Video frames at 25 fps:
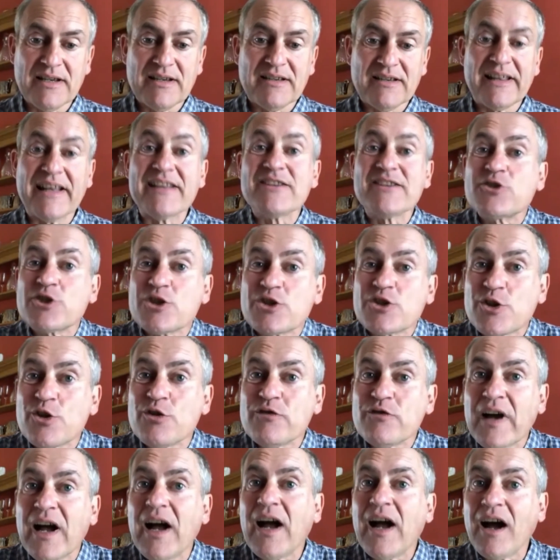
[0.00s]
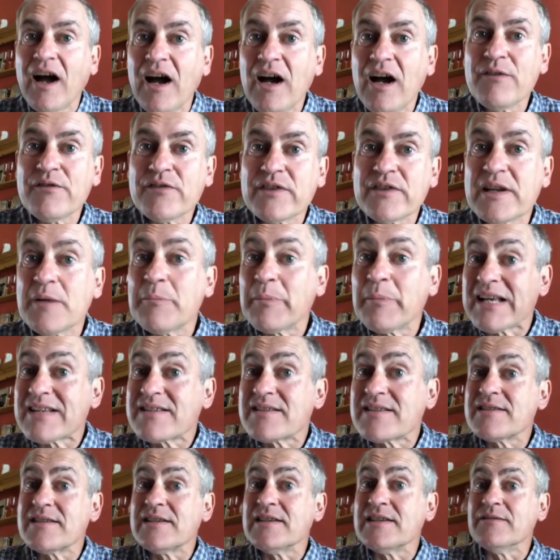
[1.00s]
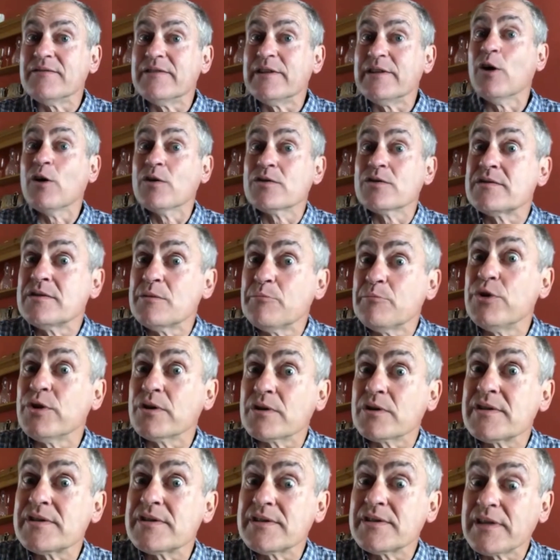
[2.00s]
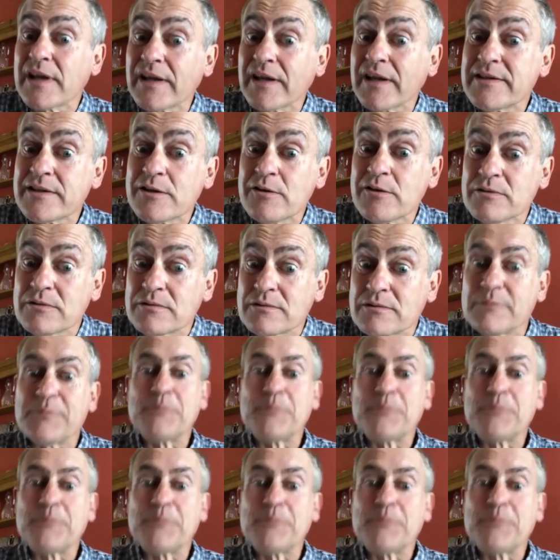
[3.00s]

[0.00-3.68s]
That's just over half the capacity of the Osnabrück Stadion.